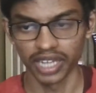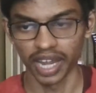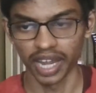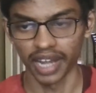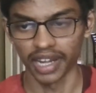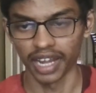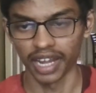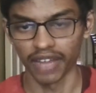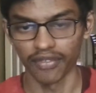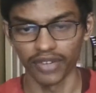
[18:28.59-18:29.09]

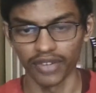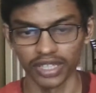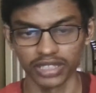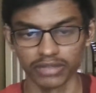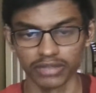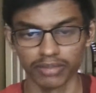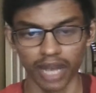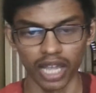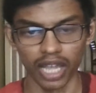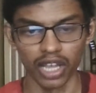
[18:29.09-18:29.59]
and affects
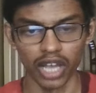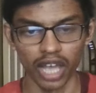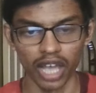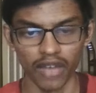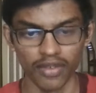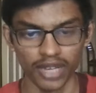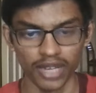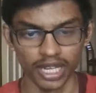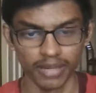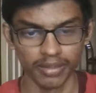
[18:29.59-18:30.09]

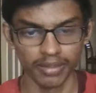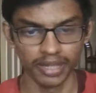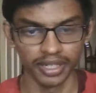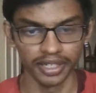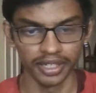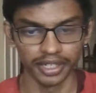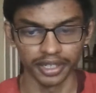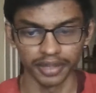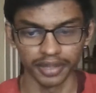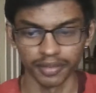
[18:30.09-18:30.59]

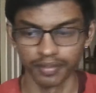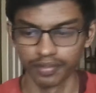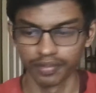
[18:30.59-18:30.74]
bioavailability.